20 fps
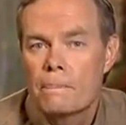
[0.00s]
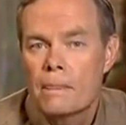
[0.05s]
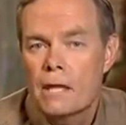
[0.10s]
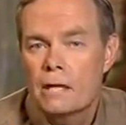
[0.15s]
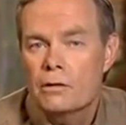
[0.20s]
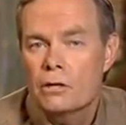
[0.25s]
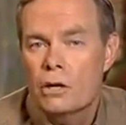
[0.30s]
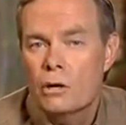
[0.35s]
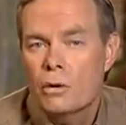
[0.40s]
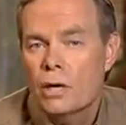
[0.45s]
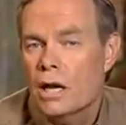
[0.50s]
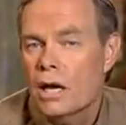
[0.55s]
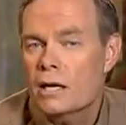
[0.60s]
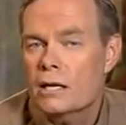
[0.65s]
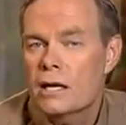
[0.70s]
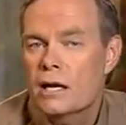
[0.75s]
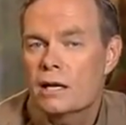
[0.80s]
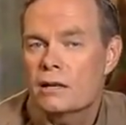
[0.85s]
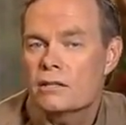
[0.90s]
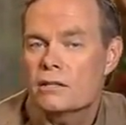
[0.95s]
And you know what? I
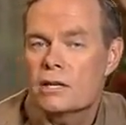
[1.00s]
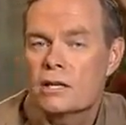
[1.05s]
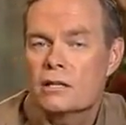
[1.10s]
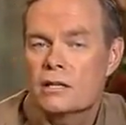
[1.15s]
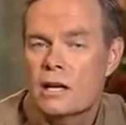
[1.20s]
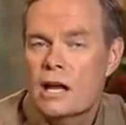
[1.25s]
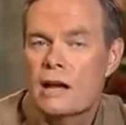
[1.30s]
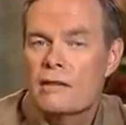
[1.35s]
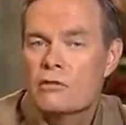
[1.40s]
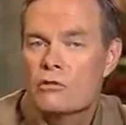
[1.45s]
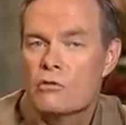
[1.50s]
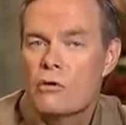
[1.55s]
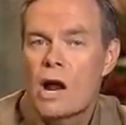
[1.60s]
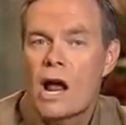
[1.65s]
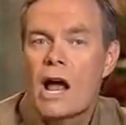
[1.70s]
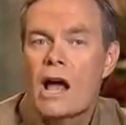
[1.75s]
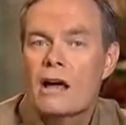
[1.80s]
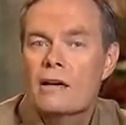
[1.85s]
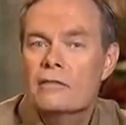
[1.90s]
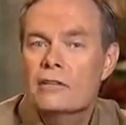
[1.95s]
can't say that I've
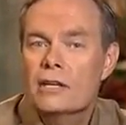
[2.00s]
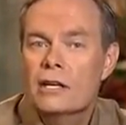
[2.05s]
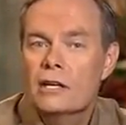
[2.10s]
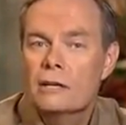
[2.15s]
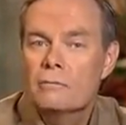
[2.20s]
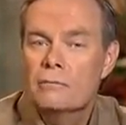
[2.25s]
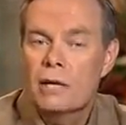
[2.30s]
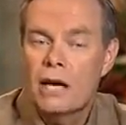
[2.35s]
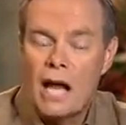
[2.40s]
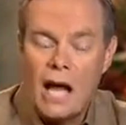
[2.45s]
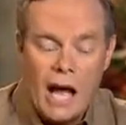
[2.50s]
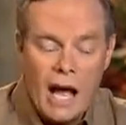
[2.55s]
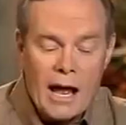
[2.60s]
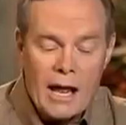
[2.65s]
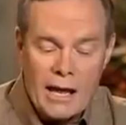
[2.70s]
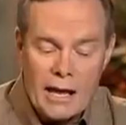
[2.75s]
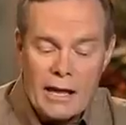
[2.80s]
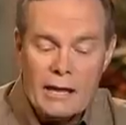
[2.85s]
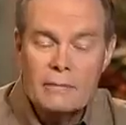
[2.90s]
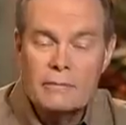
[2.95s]
arrived yet, but
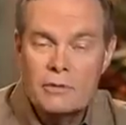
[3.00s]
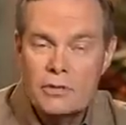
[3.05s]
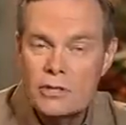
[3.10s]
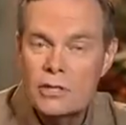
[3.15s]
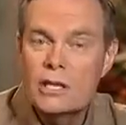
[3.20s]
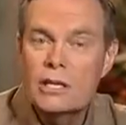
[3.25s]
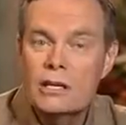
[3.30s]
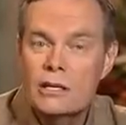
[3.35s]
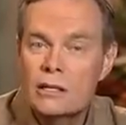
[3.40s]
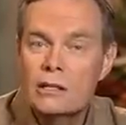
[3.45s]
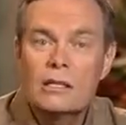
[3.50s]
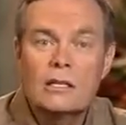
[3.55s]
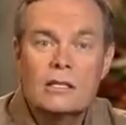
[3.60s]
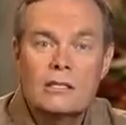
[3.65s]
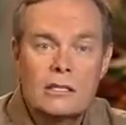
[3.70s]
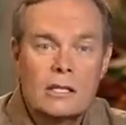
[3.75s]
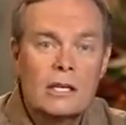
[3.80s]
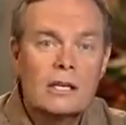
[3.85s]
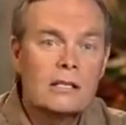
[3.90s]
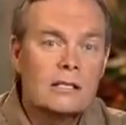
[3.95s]
I am seeing
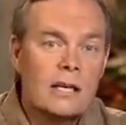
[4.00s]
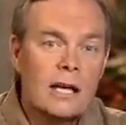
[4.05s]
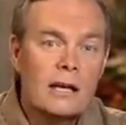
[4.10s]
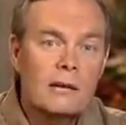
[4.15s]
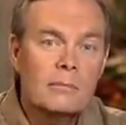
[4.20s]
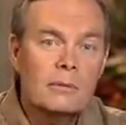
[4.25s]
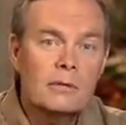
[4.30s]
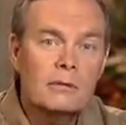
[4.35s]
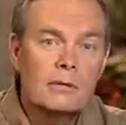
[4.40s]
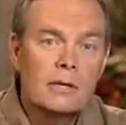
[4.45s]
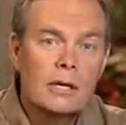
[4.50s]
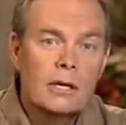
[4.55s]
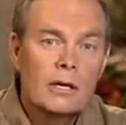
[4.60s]
these things happen.